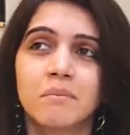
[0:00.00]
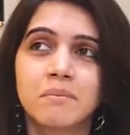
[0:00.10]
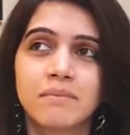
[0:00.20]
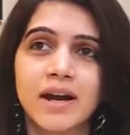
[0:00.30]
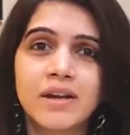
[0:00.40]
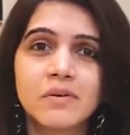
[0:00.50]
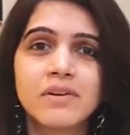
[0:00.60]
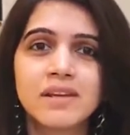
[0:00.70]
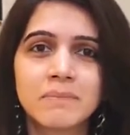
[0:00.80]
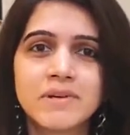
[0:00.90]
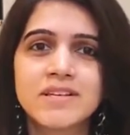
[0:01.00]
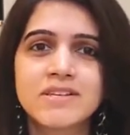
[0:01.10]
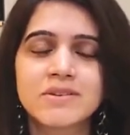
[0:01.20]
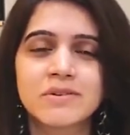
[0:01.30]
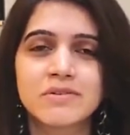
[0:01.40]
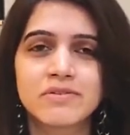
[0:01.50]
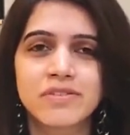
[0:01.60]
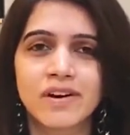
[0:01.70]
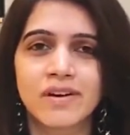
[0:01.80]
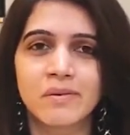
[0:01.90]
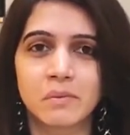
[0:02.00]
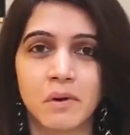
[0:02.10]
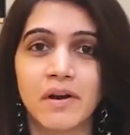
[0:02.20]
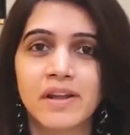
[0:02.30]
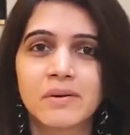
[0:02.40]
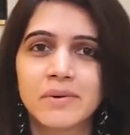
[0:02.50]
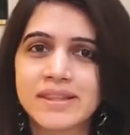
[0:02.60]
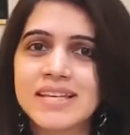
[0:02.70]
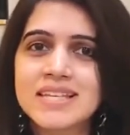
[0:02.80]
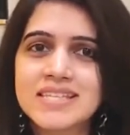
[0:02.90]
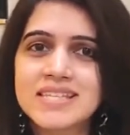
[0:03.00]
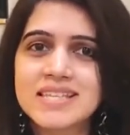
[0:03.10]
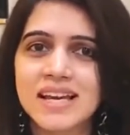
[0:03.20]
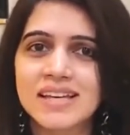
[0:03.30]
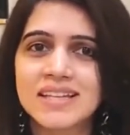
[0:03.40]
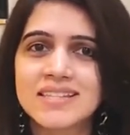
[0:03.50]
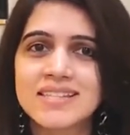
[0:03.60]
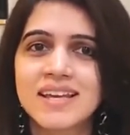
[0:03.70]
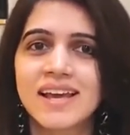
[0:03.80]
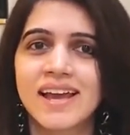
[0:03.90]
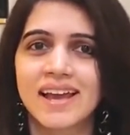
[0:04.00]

My only piece of warning with these designs